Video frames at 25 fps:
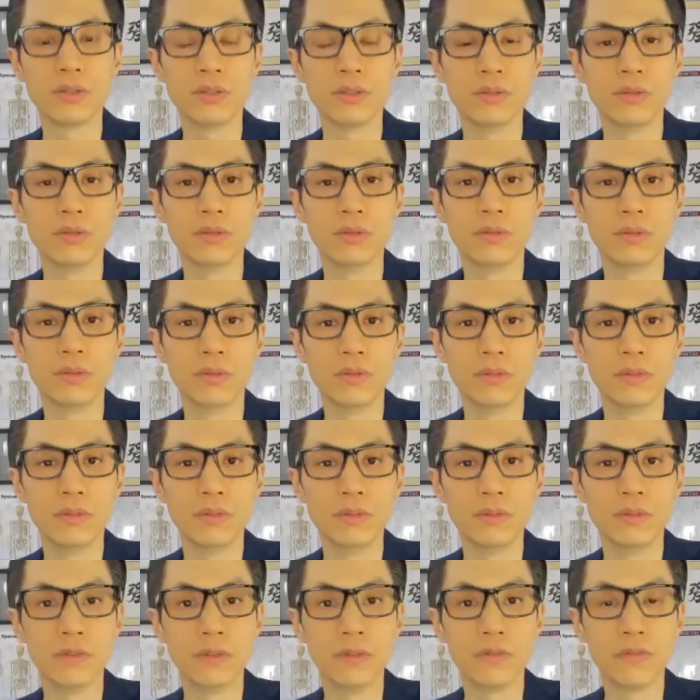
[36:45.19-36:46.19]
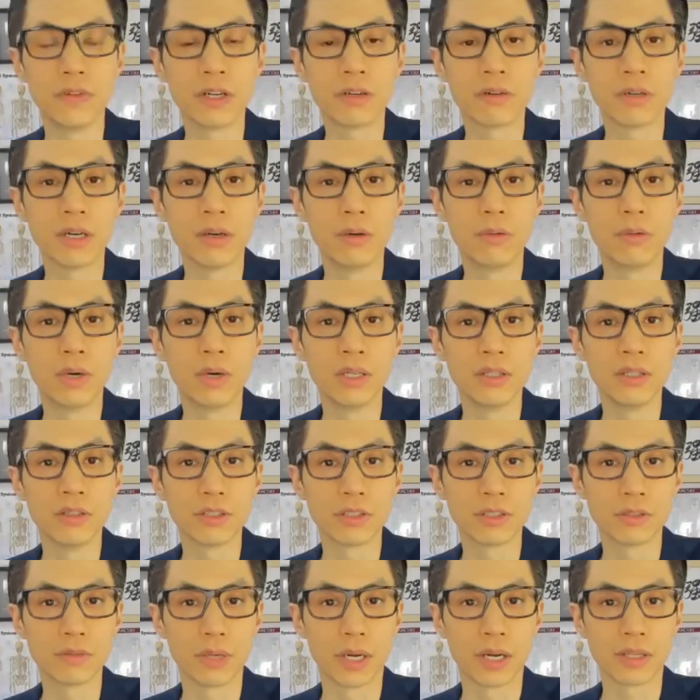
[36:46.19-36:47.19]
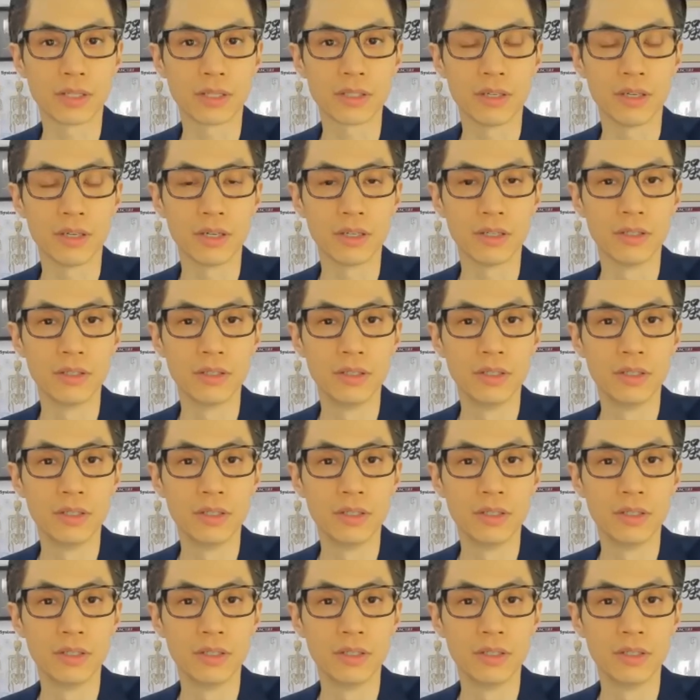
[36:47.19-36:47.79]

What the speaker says: to figure out what your strengths are.